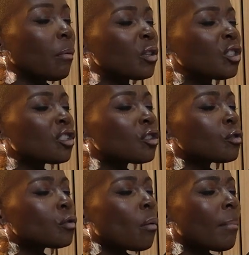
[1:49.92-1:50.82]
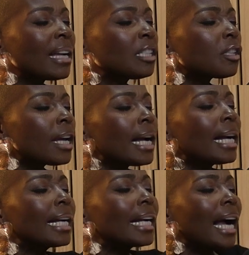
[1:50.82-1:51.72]
there was just so much
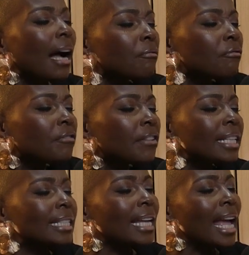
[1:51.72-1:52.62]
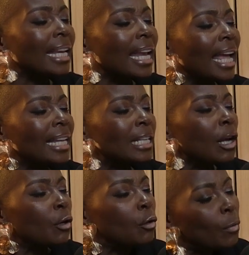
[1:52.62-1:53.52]
comfort and
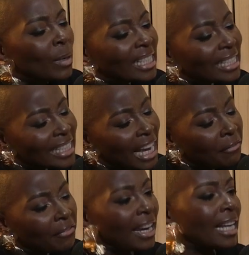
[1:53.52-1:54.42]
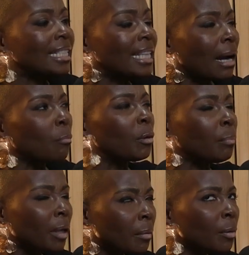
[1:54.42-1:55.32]
a safe net that I'm
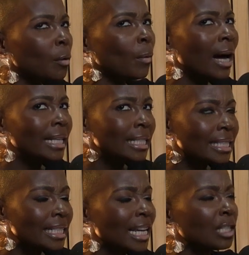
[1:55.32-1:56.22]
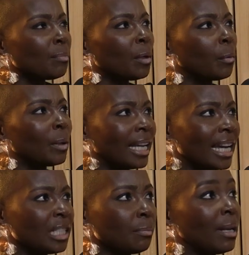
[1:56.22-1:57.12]
with people who understand me, who
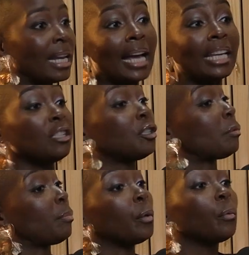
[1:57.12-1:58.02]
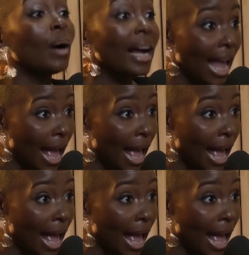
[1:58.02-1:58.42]
get me, and I can just be who I